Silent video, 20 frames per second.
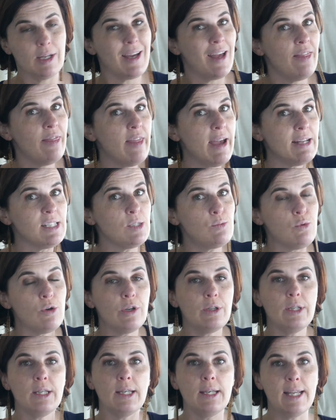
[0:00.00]
and that's what
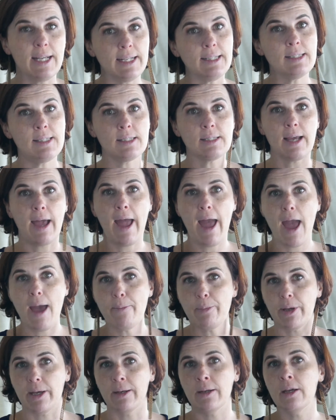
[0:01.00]
needs to
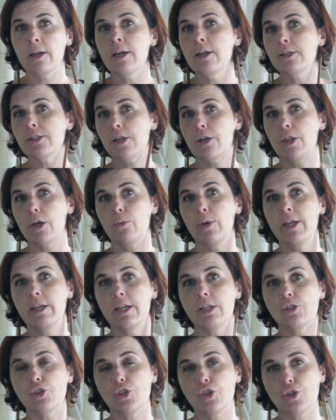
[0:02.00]
happen so that we
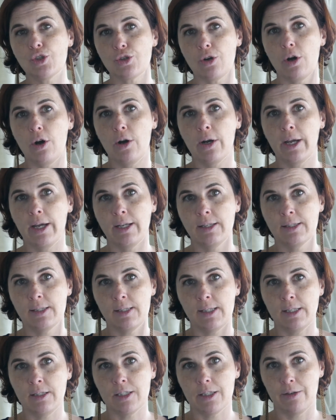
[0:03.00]
get strong
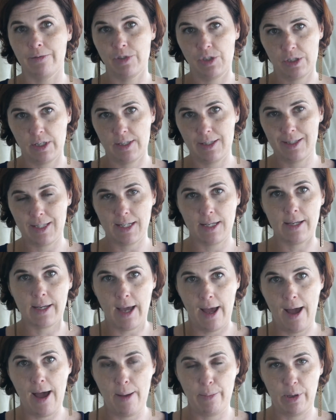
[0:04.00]
incentives to
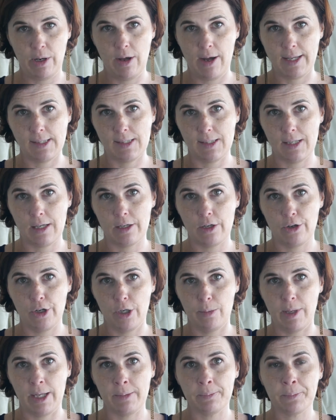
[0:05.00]
decarbonise the
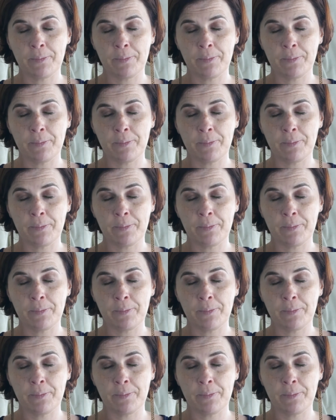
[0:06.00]
economy.